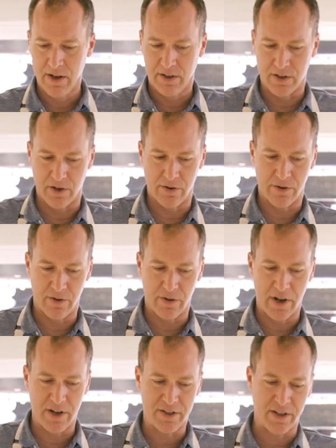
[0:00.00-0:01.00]
So the
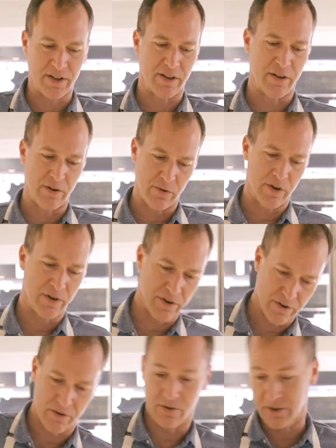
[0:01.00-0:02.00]
last thing that you want to
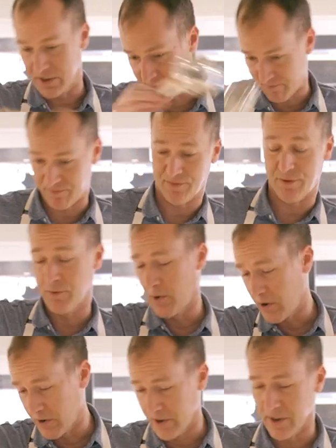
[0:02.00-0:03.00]
do is
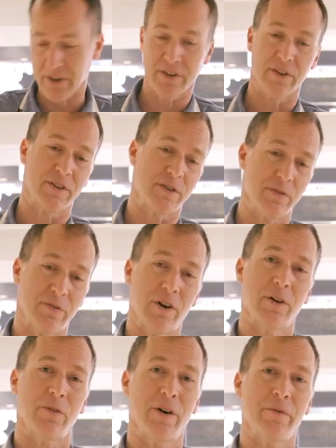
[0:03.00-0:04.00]
throw it into the
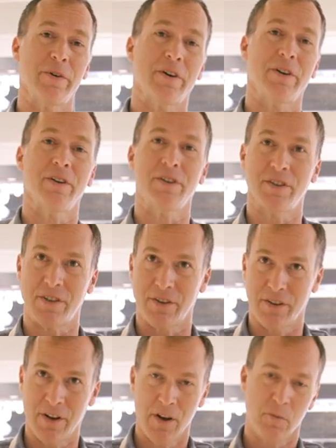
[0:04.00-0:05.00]
souffle ramekins
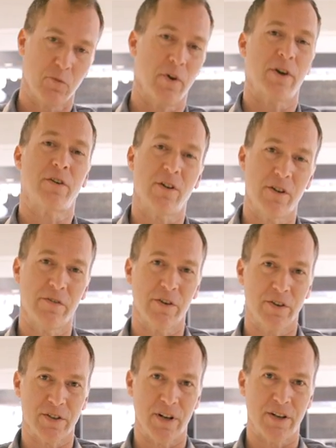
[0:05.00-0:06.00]
and break all of
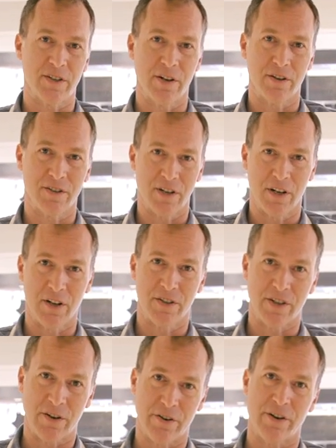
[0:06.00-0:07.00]
those nice air
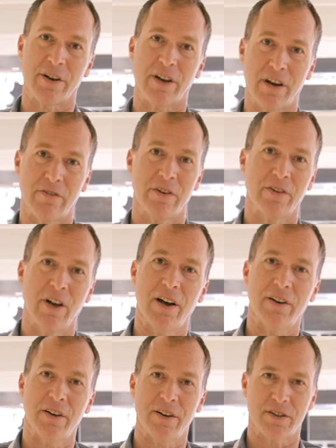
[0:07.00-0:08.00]
cells that are going to give it
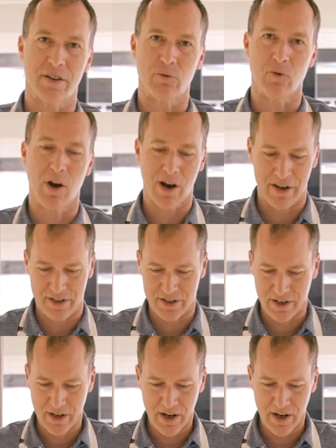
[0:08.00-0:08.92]
lightness and rise.